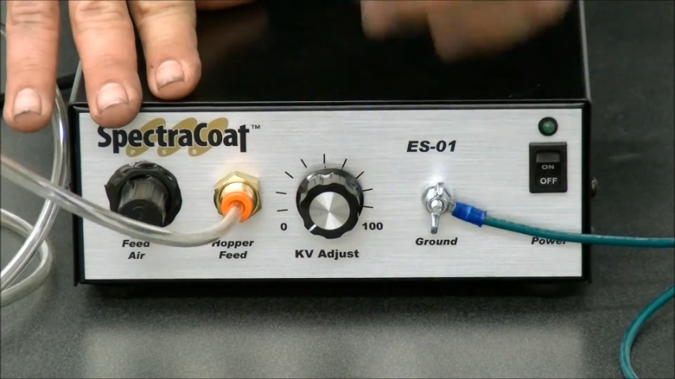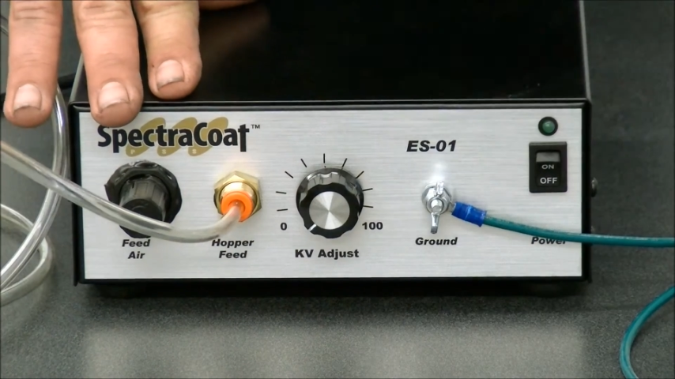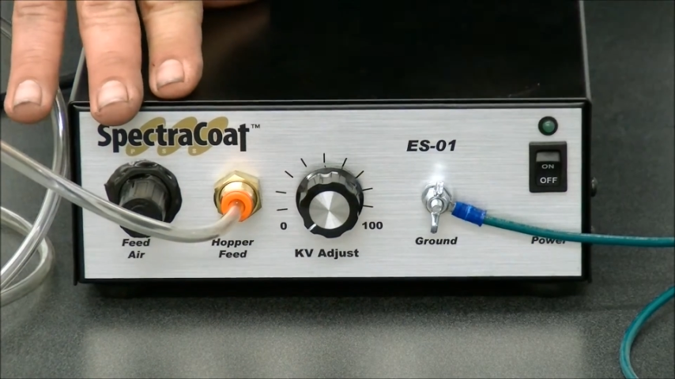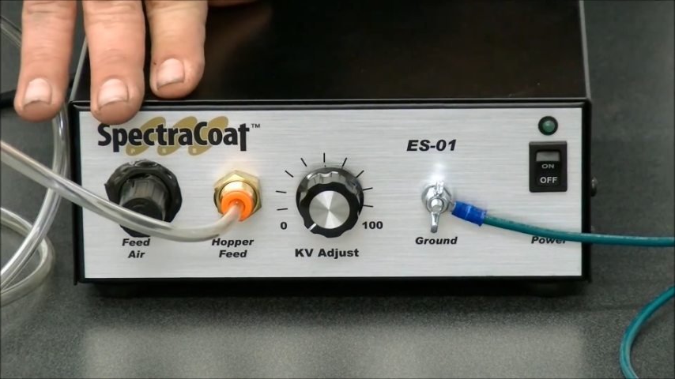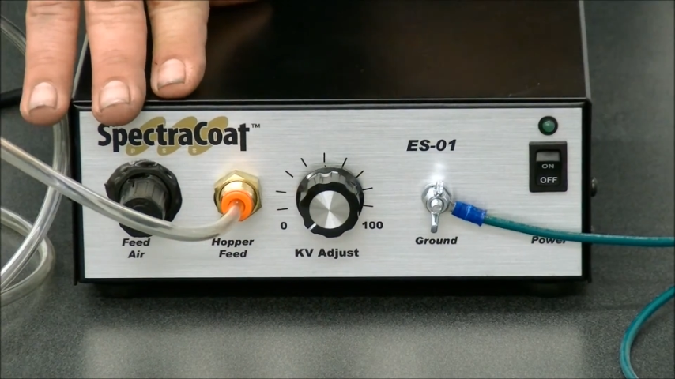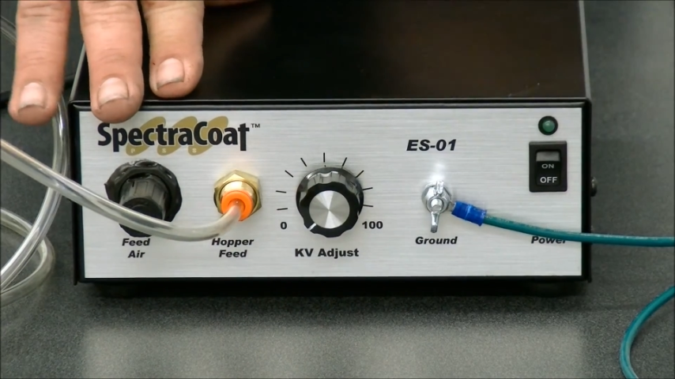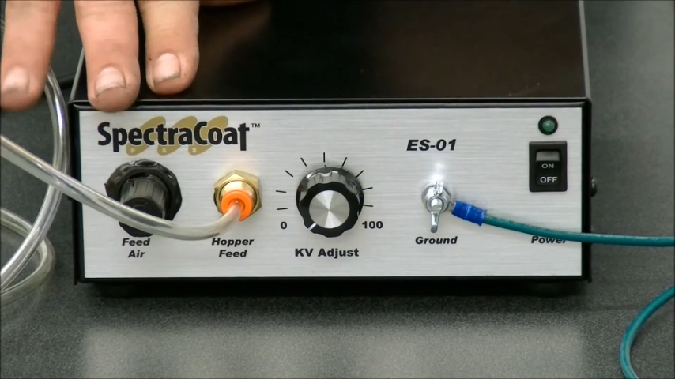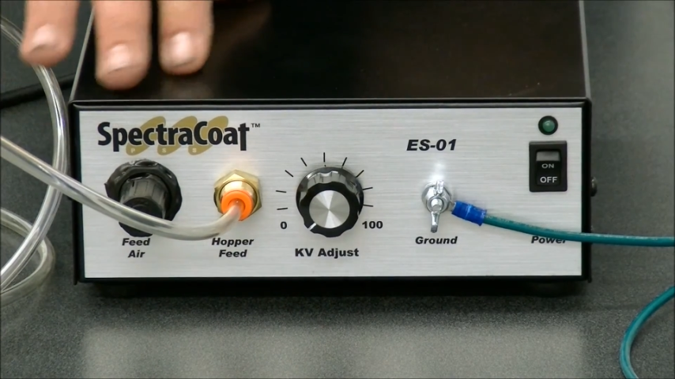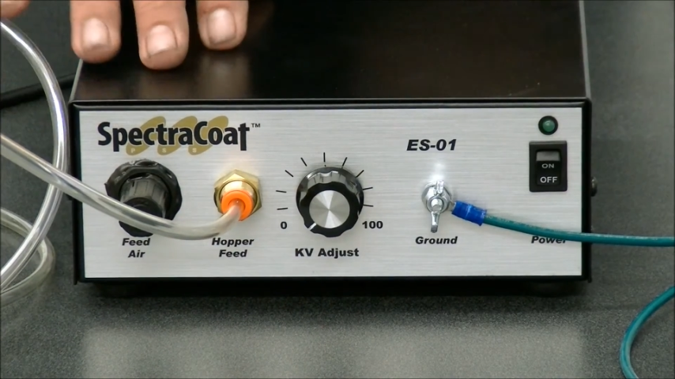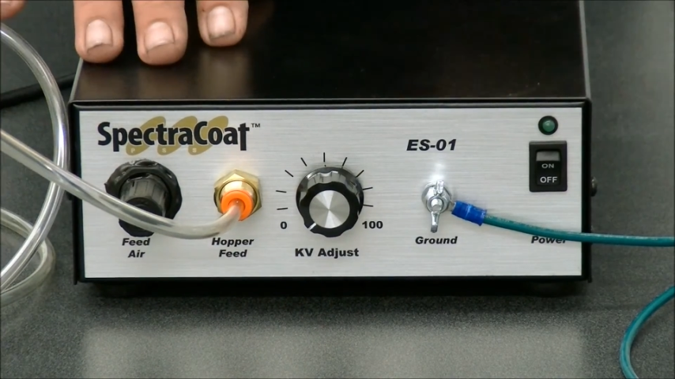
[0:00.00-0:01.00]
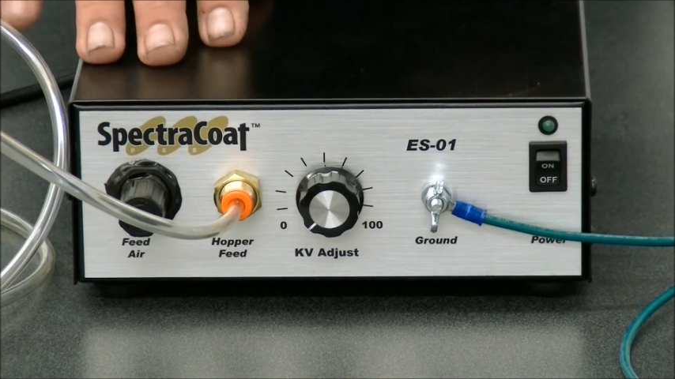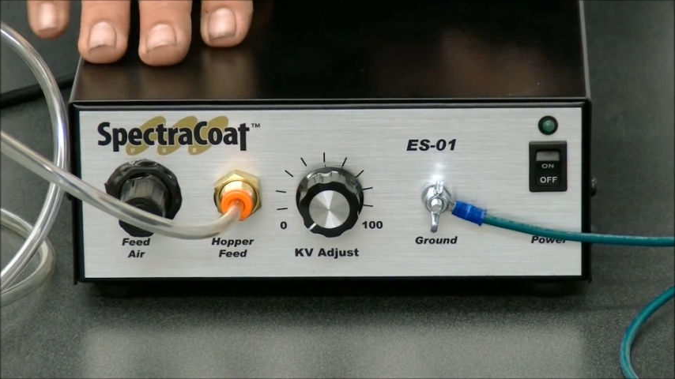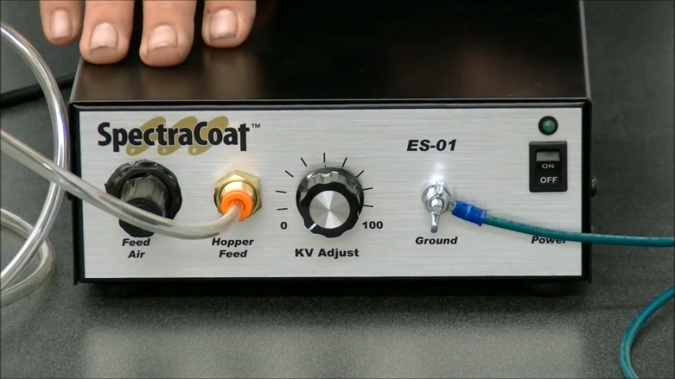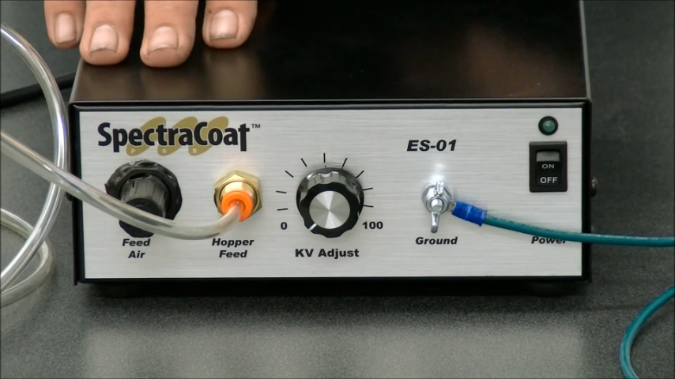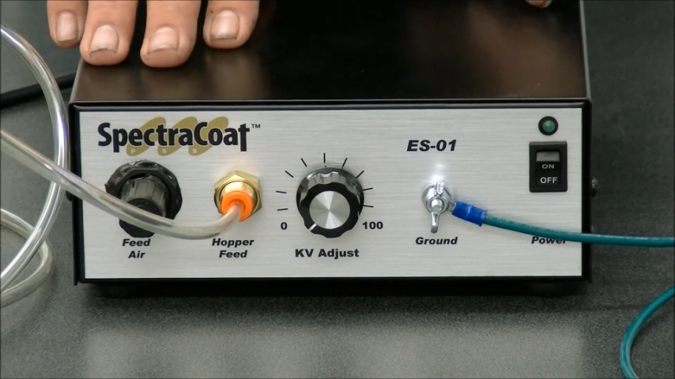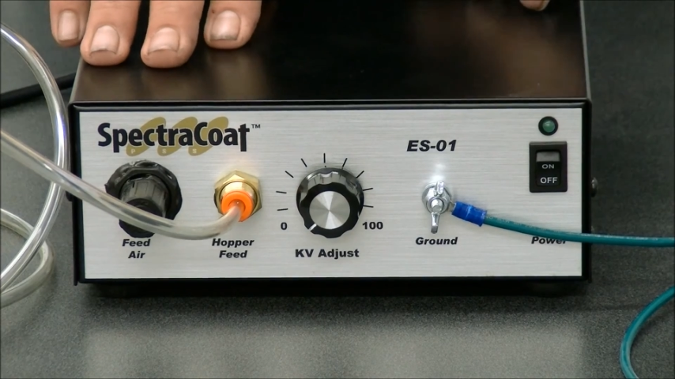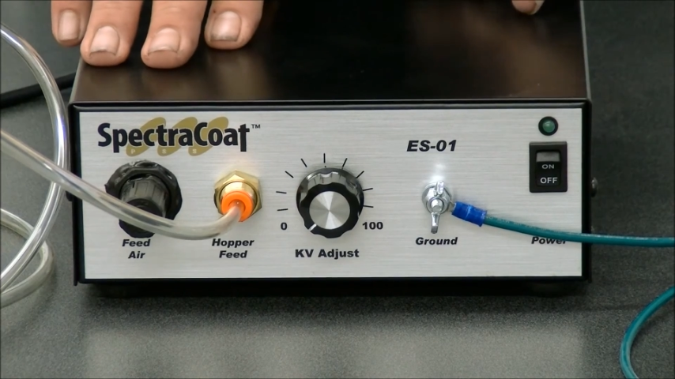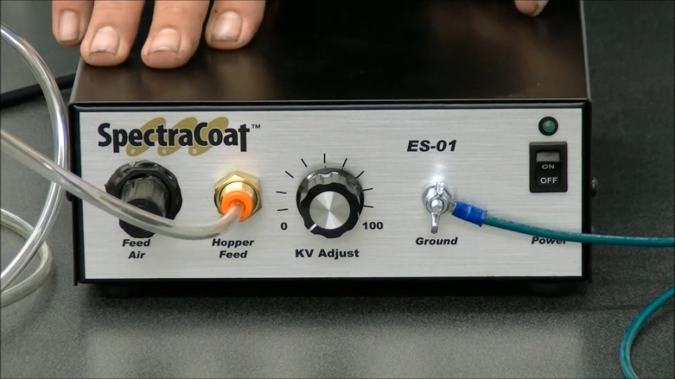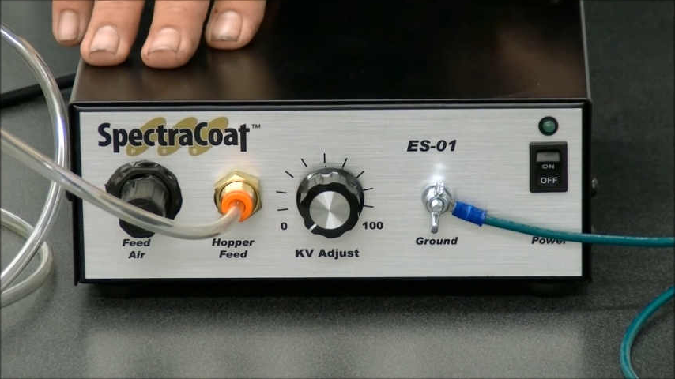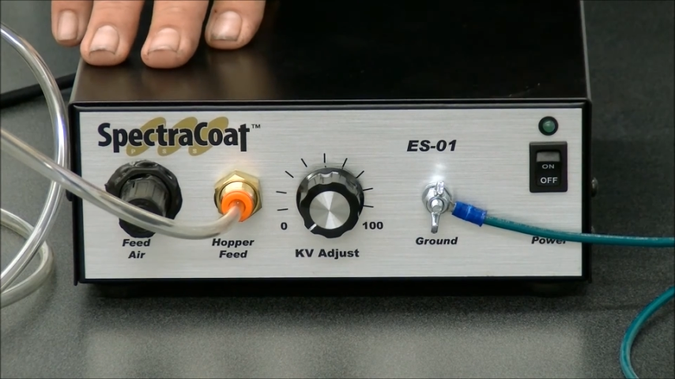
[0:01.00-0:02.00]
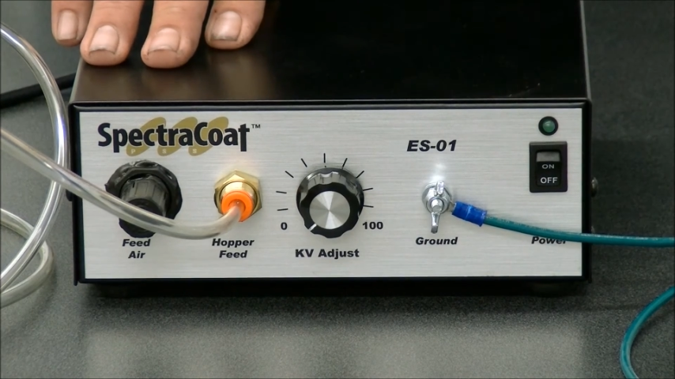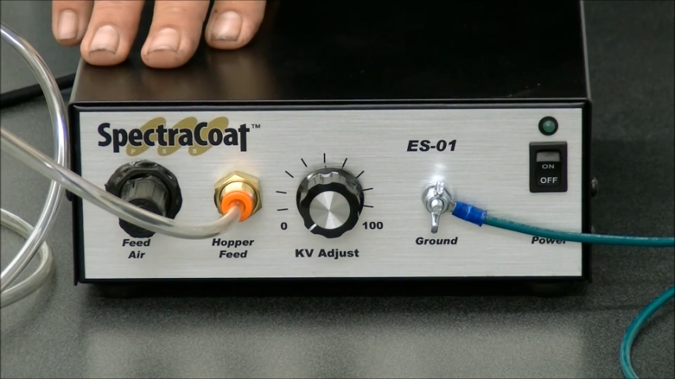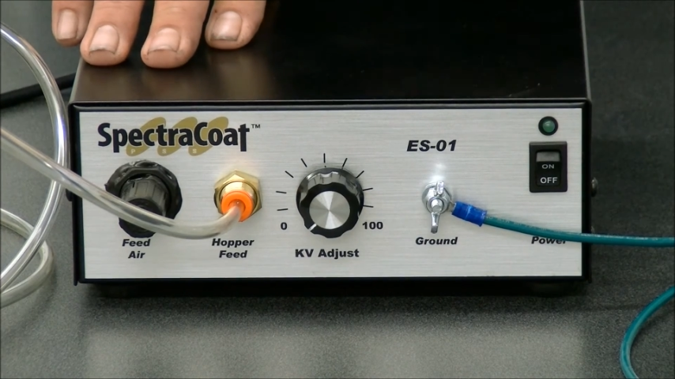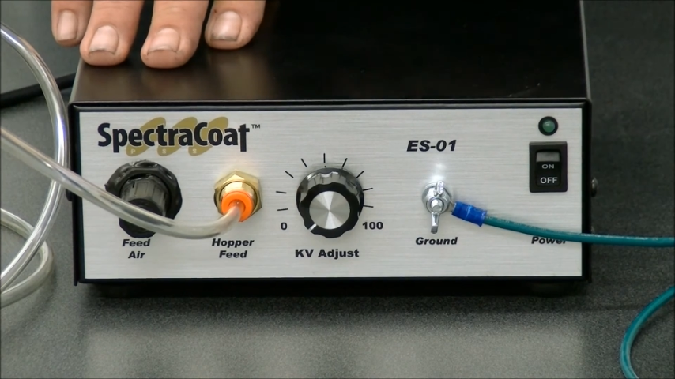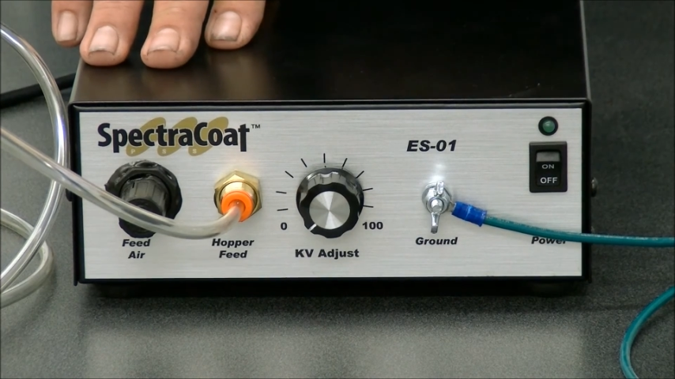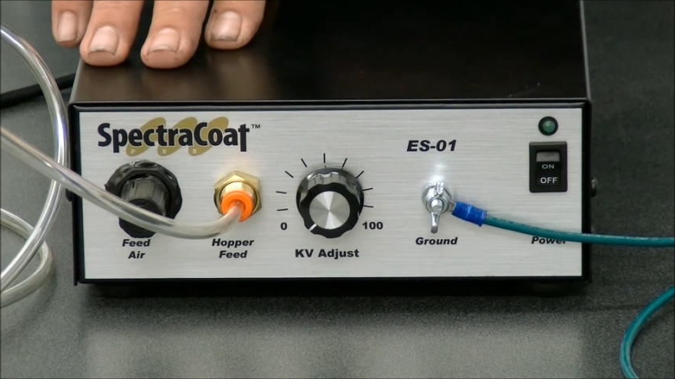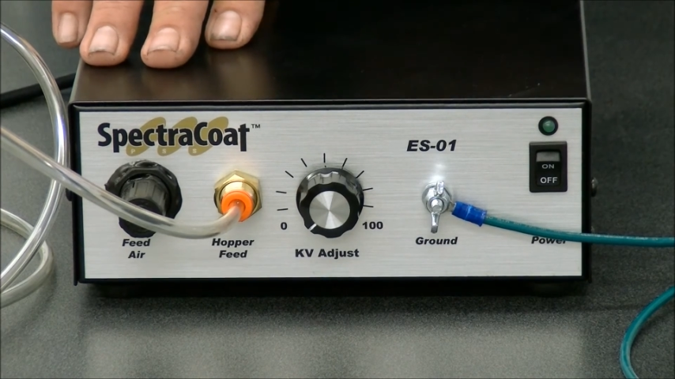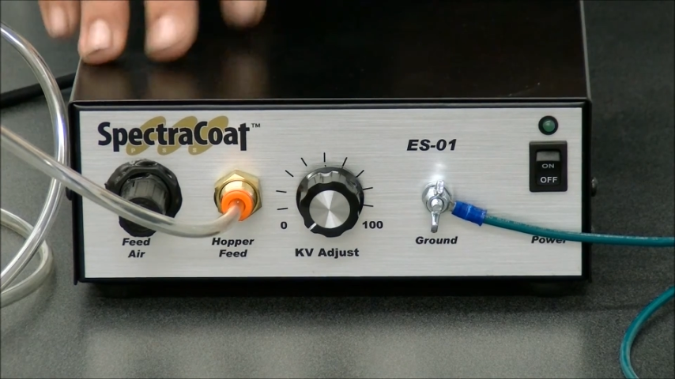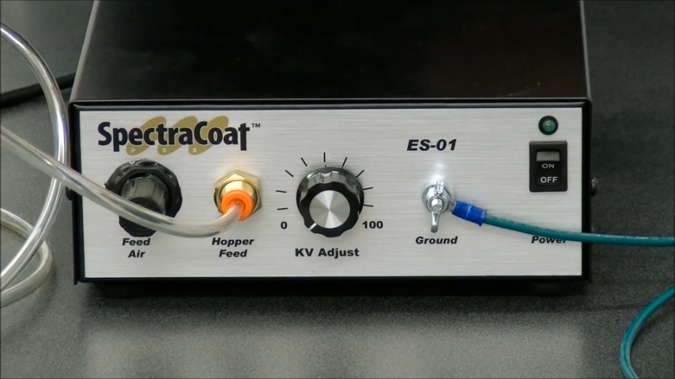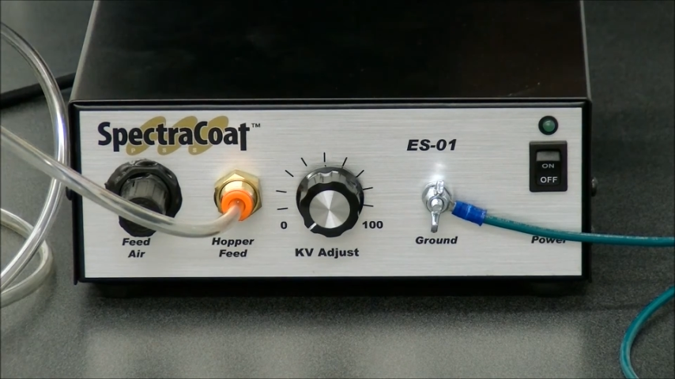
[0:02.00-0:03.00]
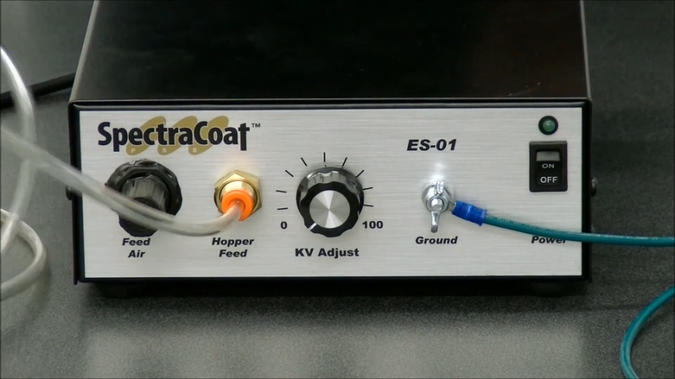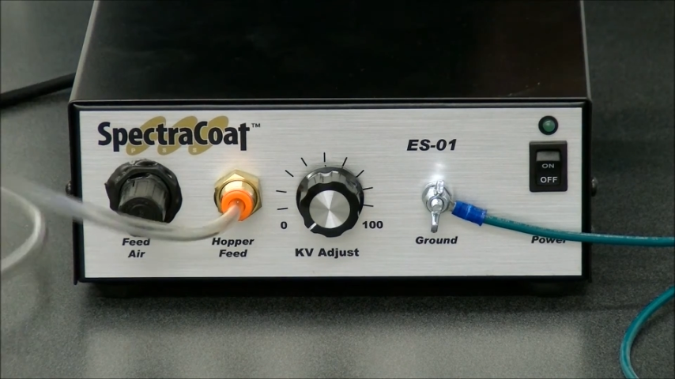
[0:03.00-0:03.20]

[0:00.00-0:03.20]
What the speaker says: Nobody's mouth can be seen.